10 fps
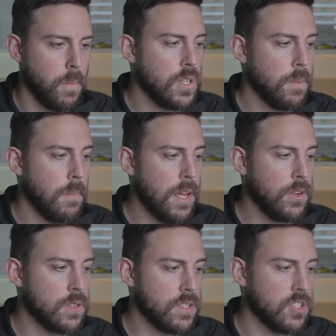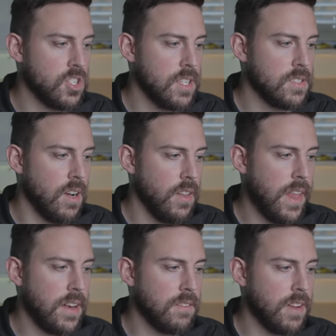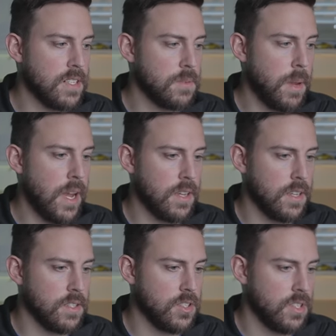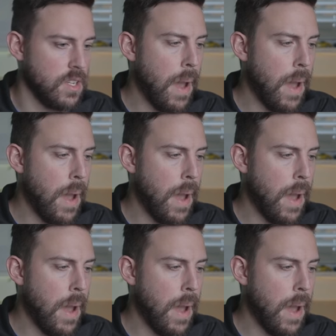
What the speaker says: You get manual sunshades on that advanced package.